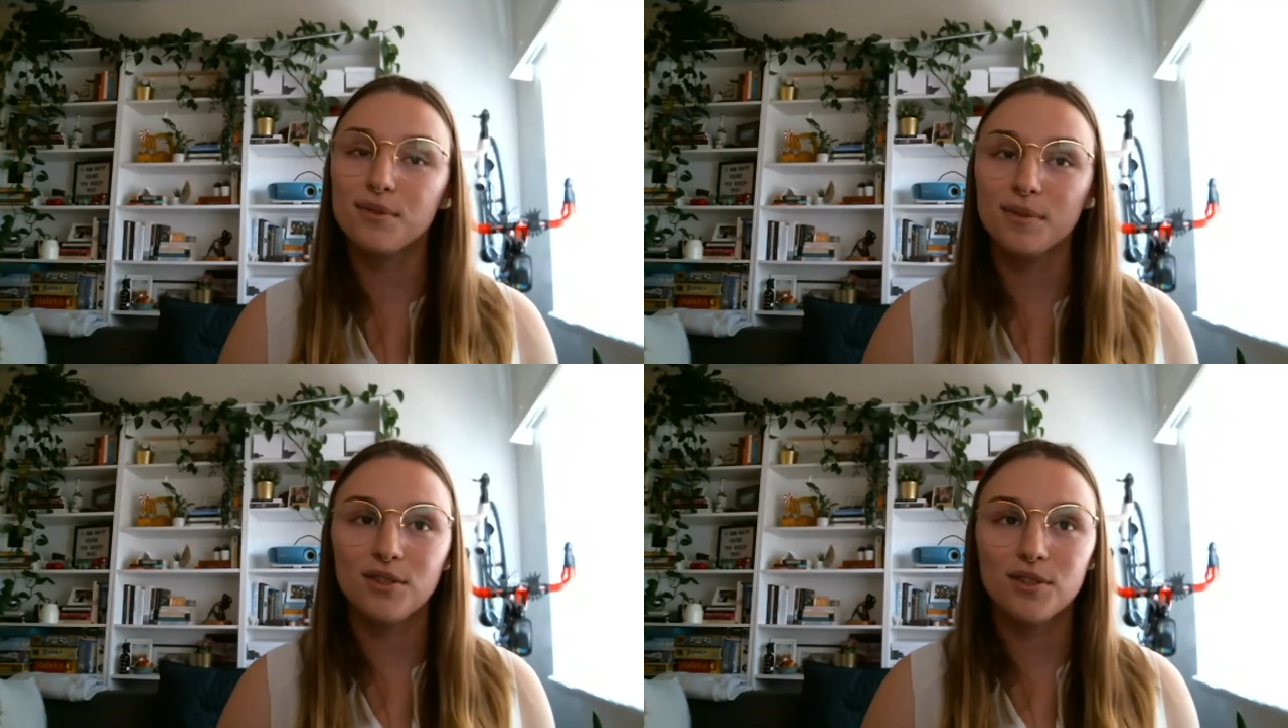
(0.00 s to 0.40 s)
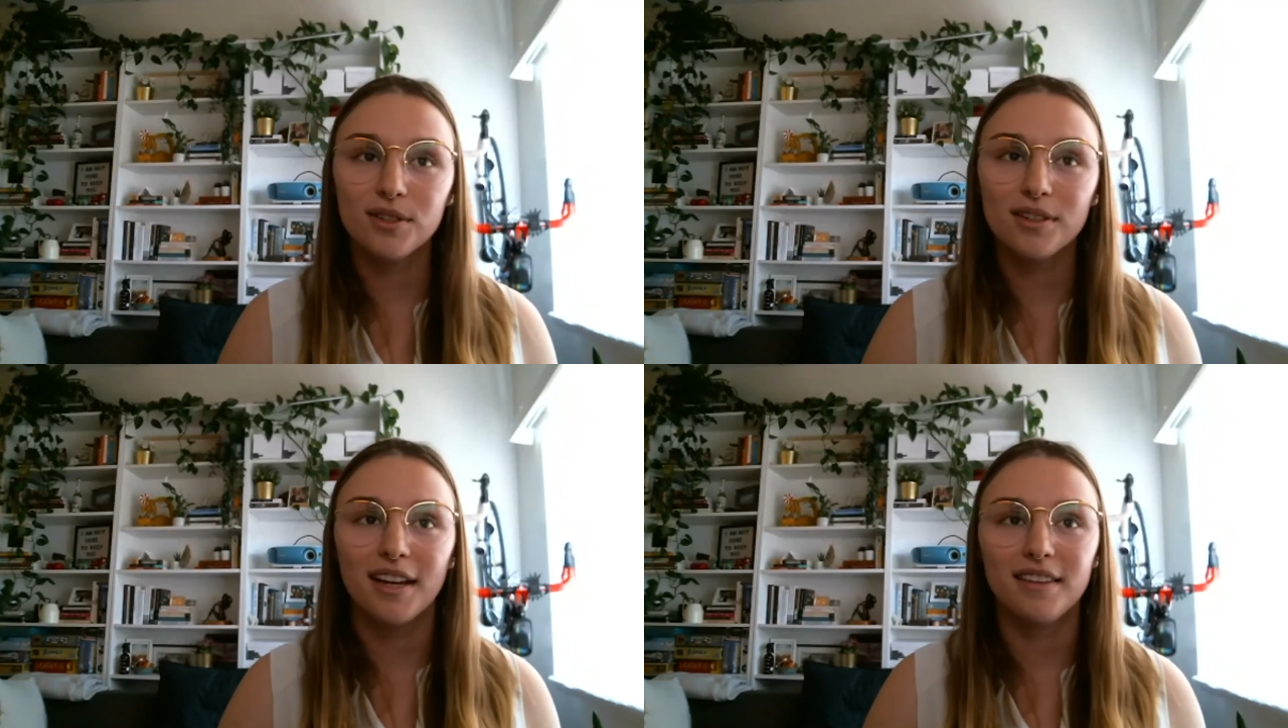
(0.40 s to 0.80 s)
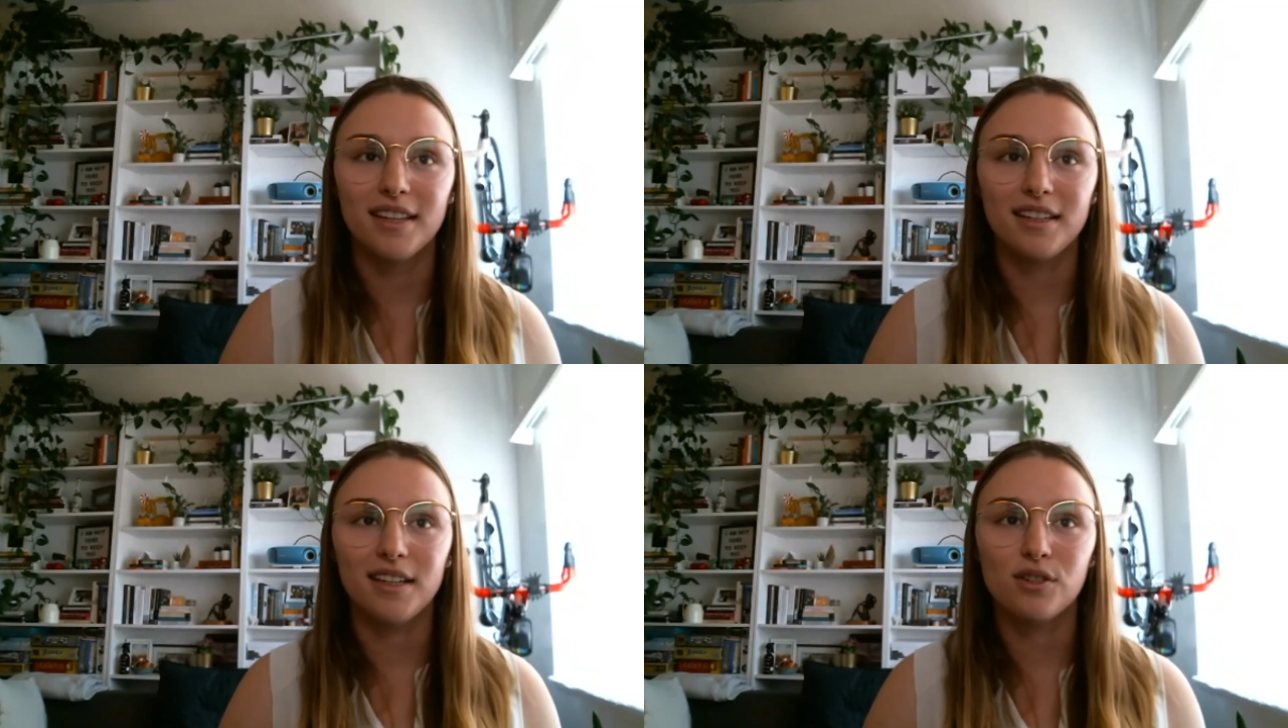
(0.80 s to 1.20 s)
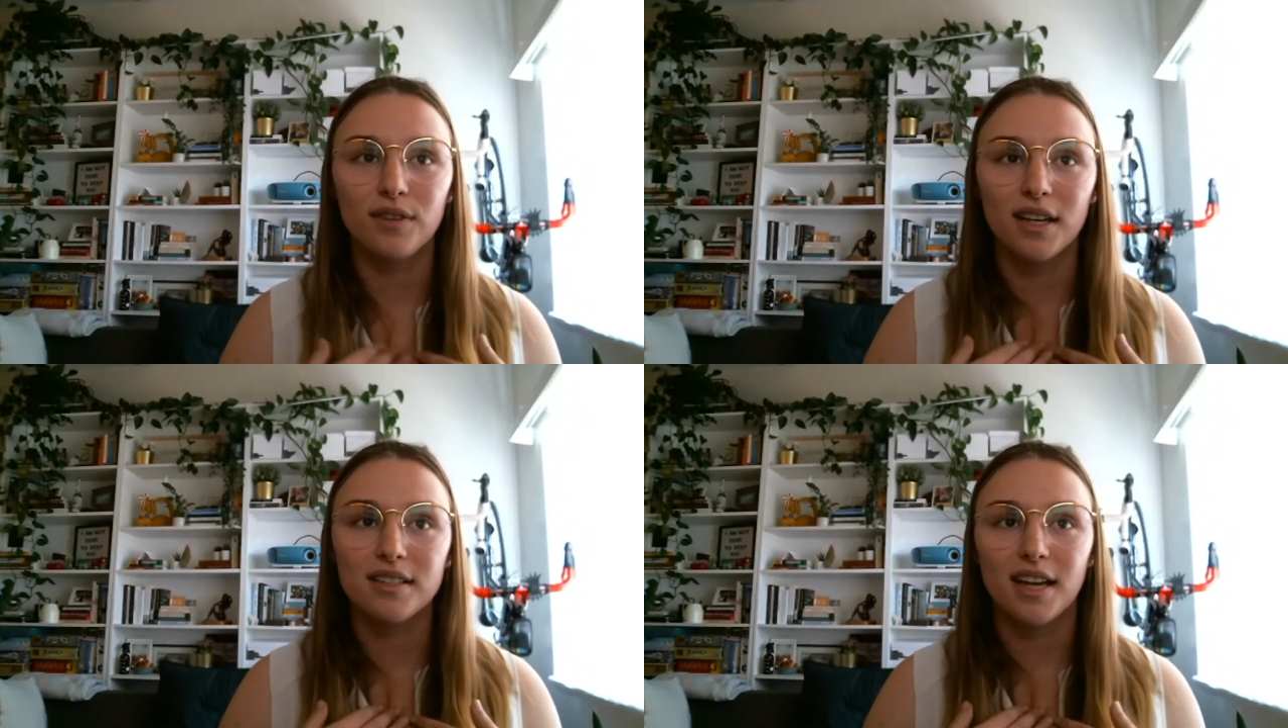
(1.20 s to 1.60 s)
is regional and then each
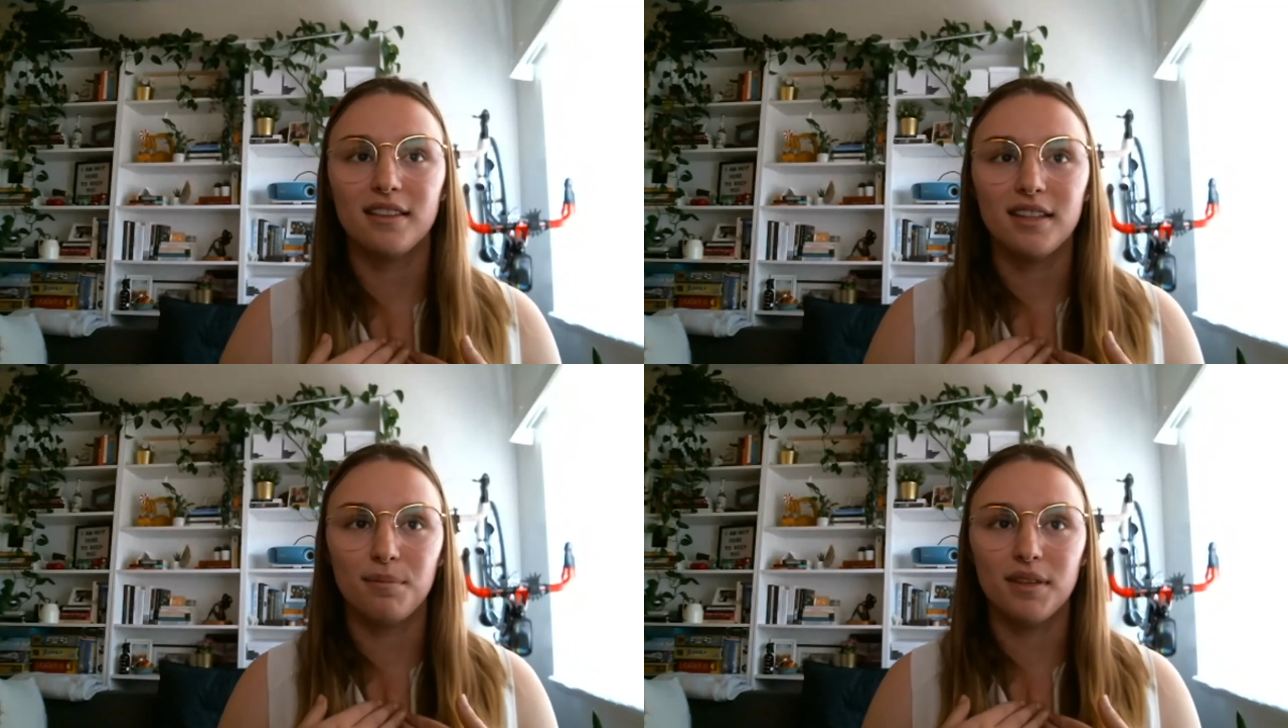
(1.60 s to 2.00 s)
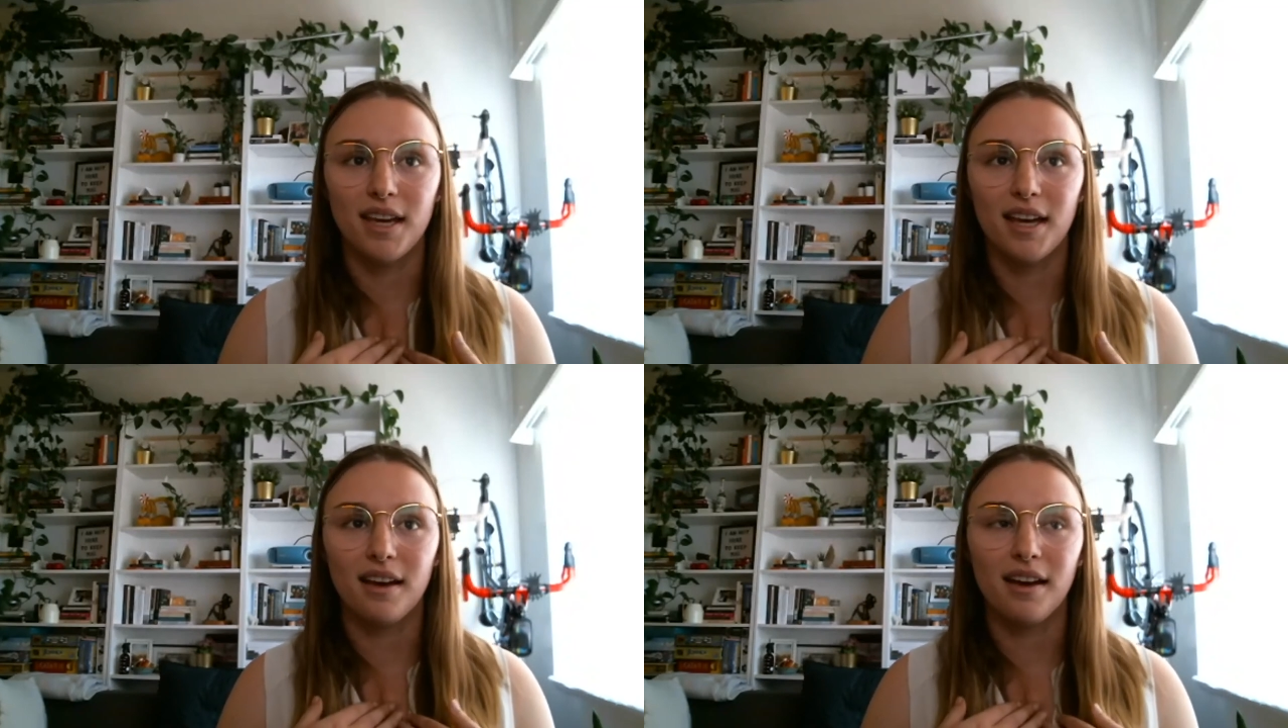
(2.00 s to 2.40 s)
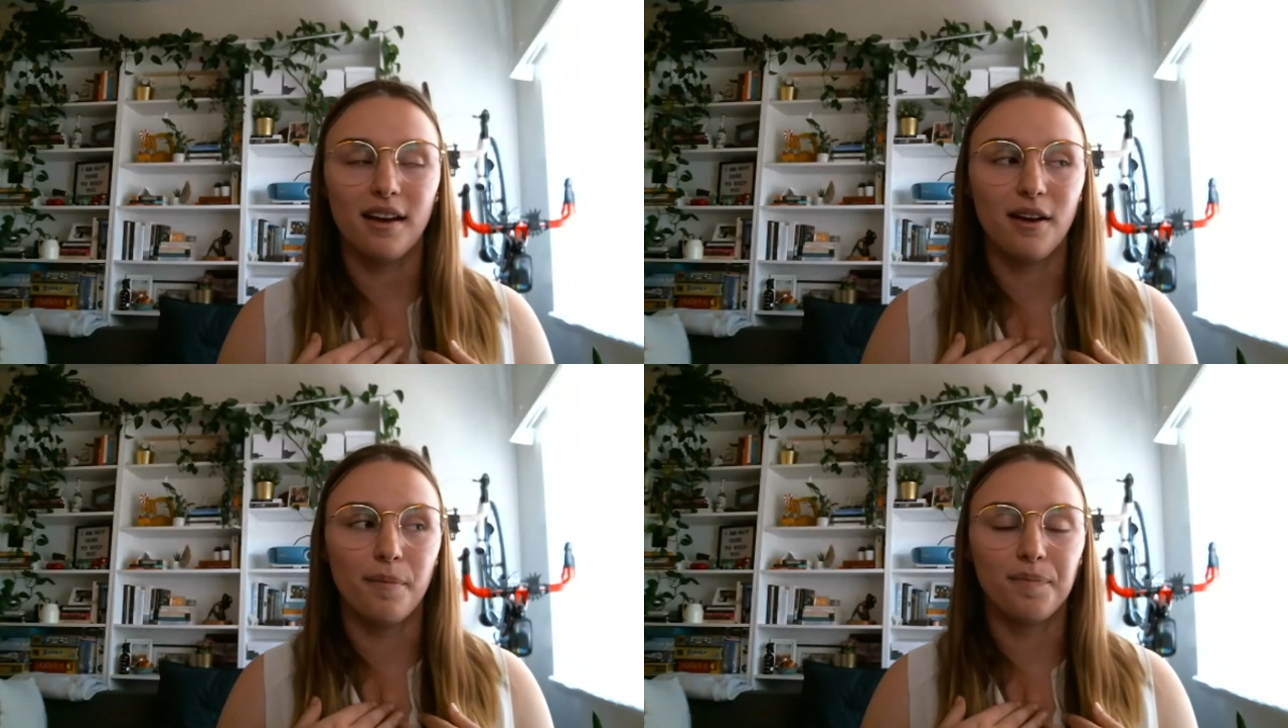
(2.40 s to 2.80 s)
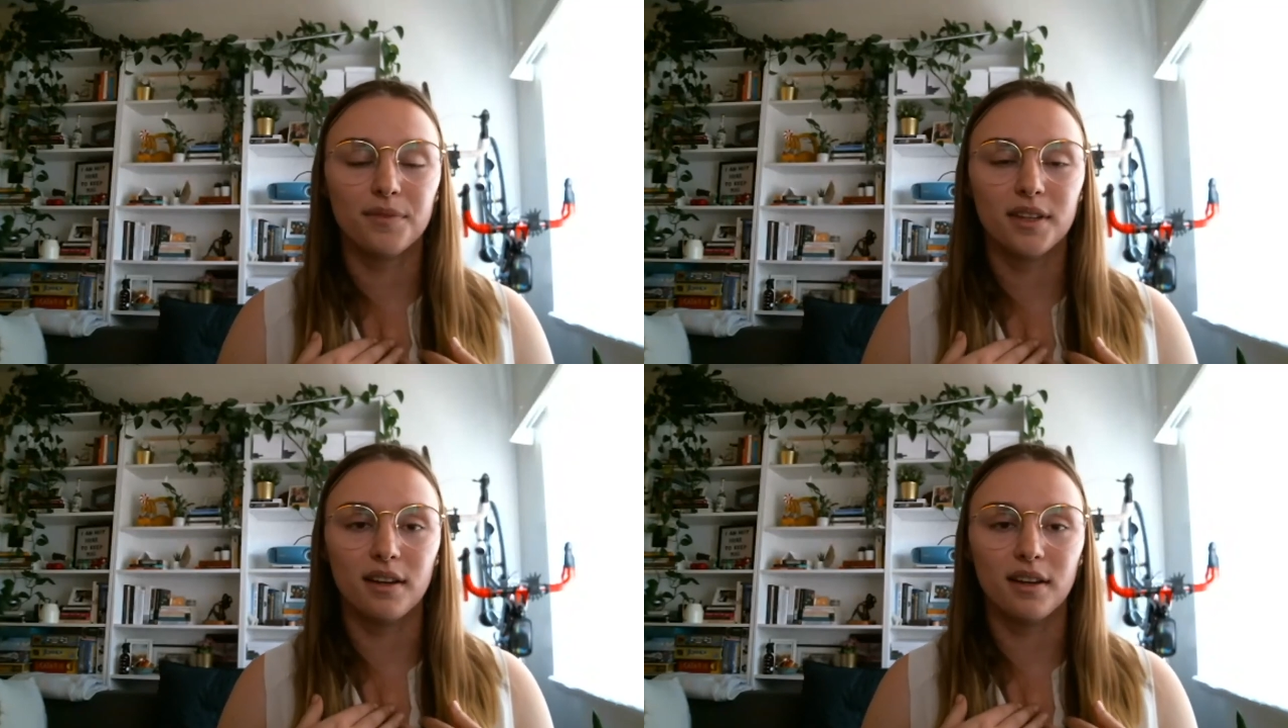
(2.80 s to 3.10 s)
of us at the epa um,